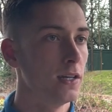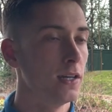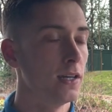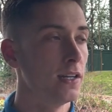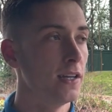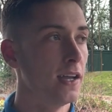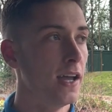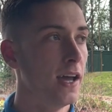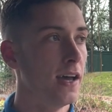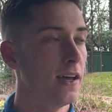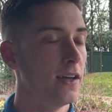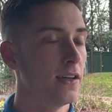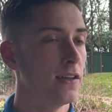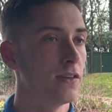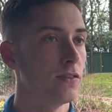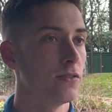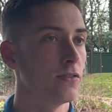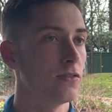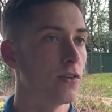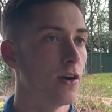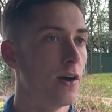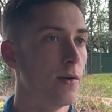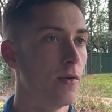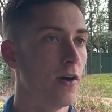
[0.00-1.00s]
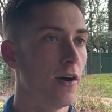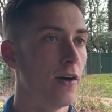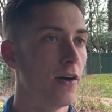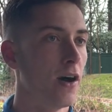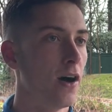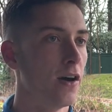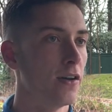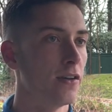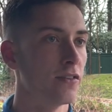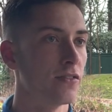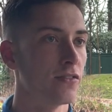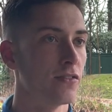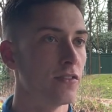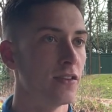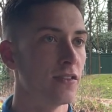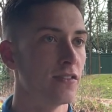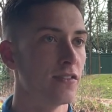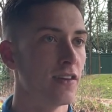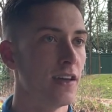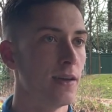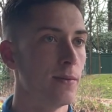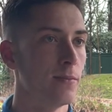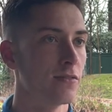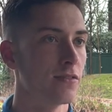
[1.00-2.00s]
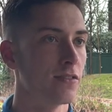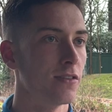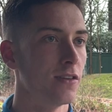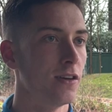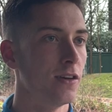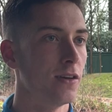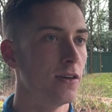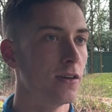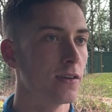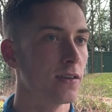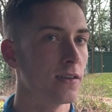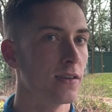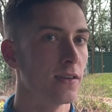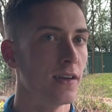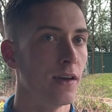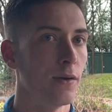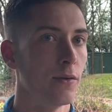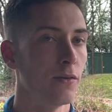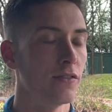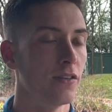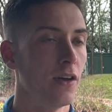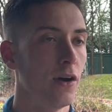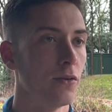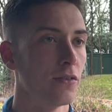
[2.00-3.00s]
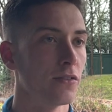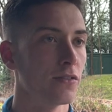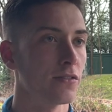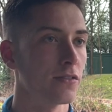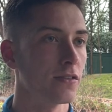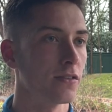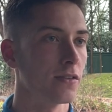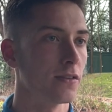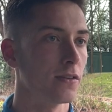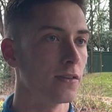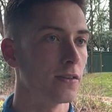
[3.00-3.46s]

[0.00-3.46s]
And try and work hardest for the team to get results.